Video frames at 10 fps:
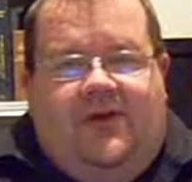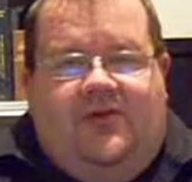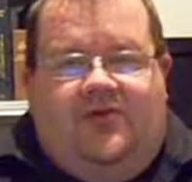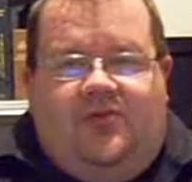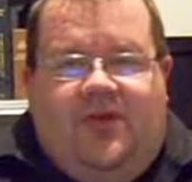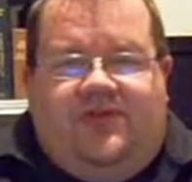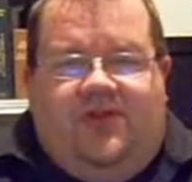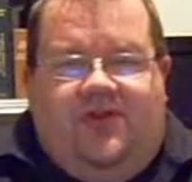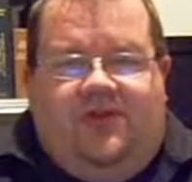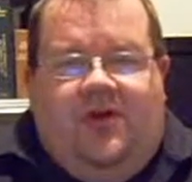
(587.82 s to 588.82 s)

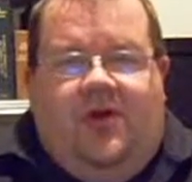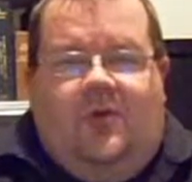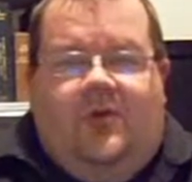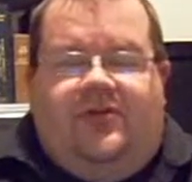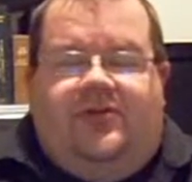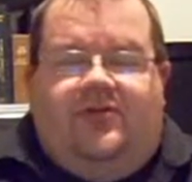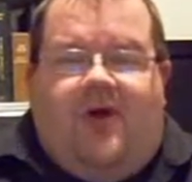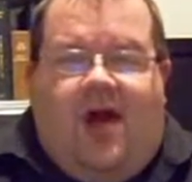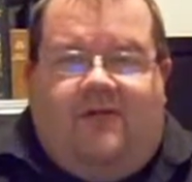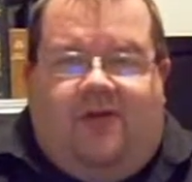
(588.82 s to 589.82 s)
switches with the
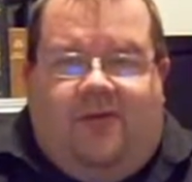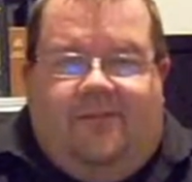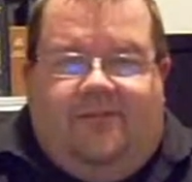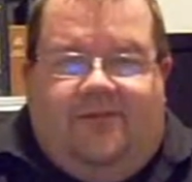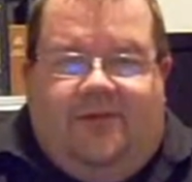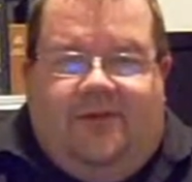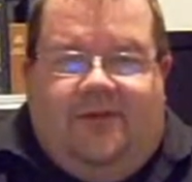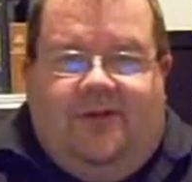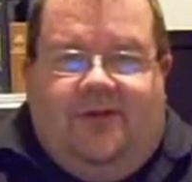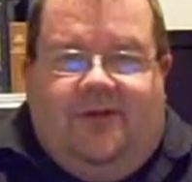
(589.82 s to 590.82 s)
driver
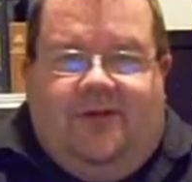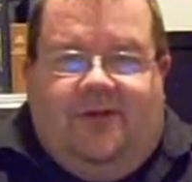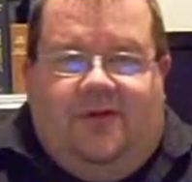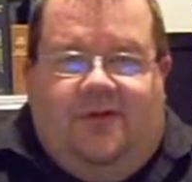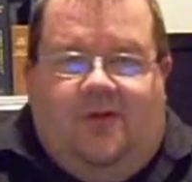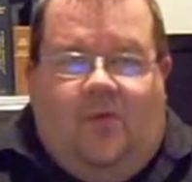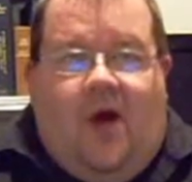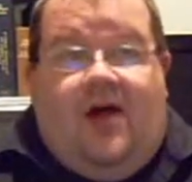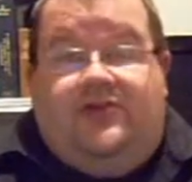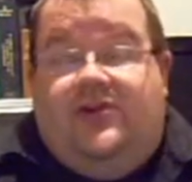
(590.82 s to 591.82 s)

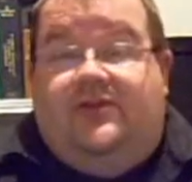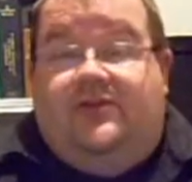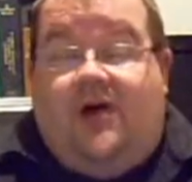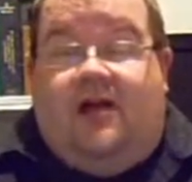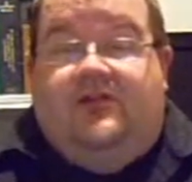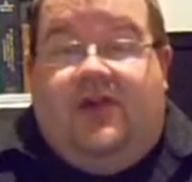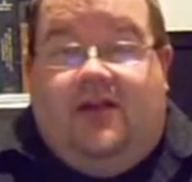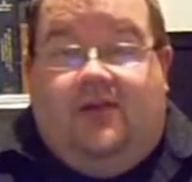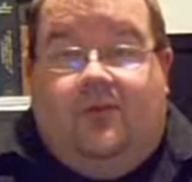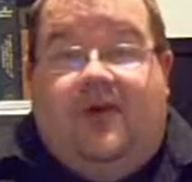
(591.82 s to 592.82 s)
while she's
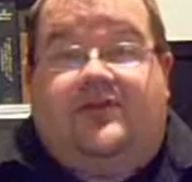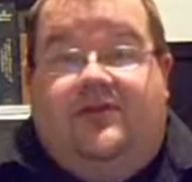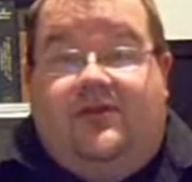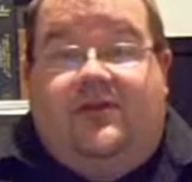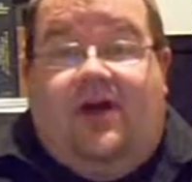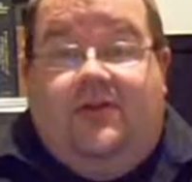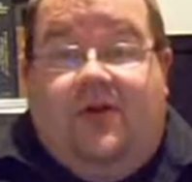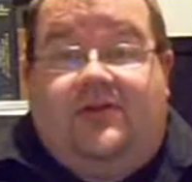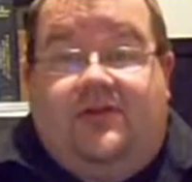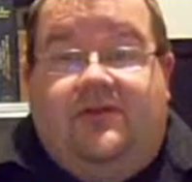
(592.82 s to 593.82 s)
intoxicated. Ricks is
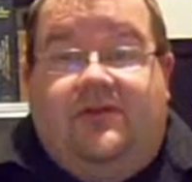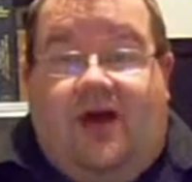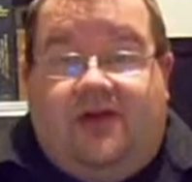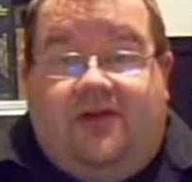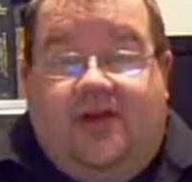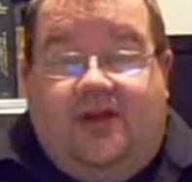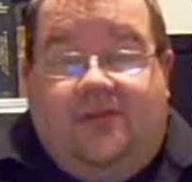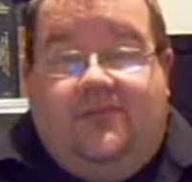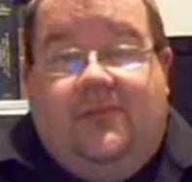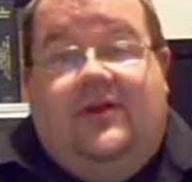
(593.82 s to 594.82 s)
intoxicated.
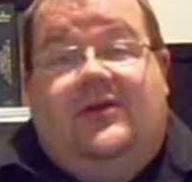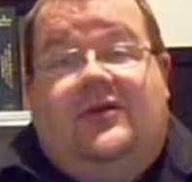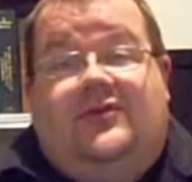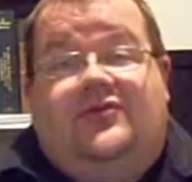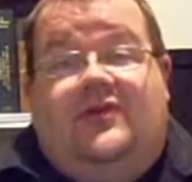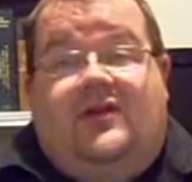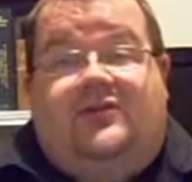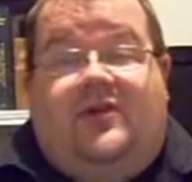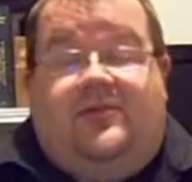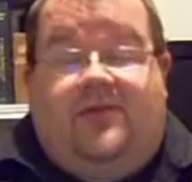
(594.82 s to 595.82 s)
So they
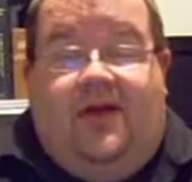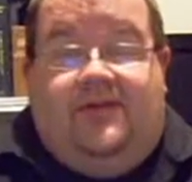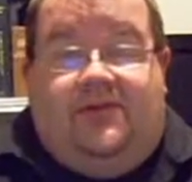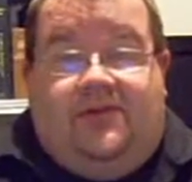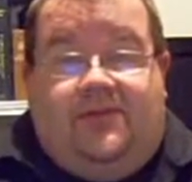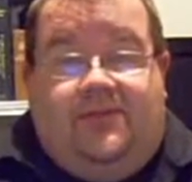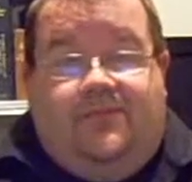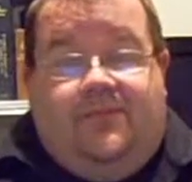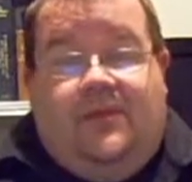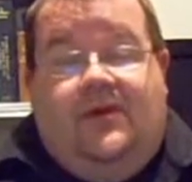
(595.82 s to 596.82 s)
switch places.
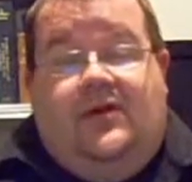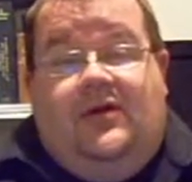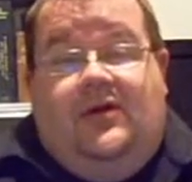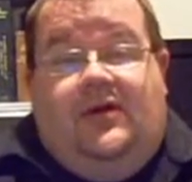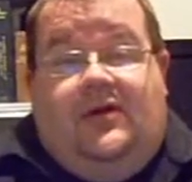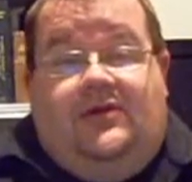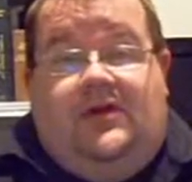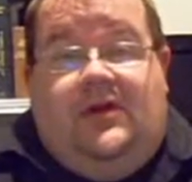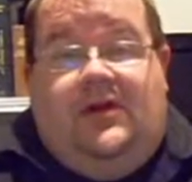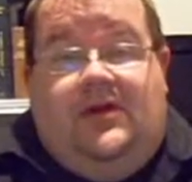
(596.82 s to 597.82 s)

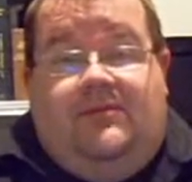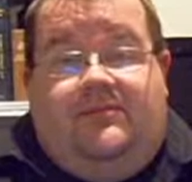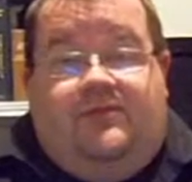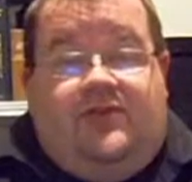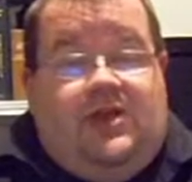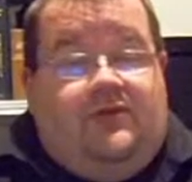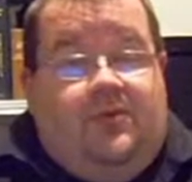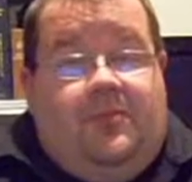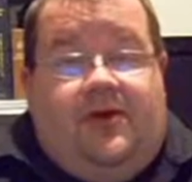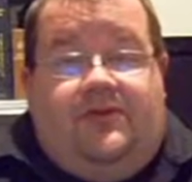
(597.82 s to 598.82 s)
The state
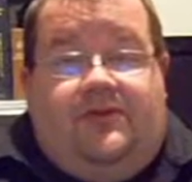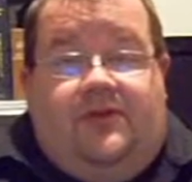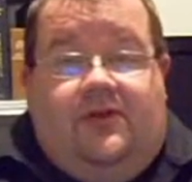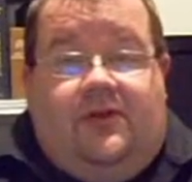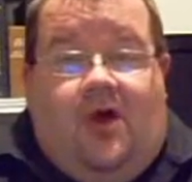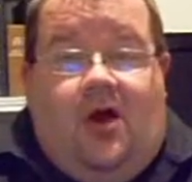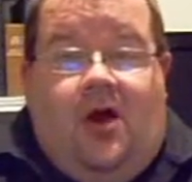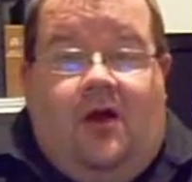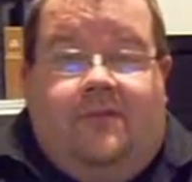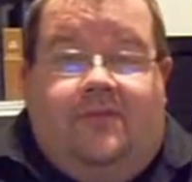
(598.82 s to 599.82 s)
trooper gets to the
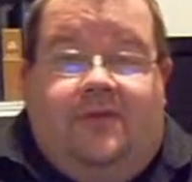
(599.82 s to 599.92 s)
car.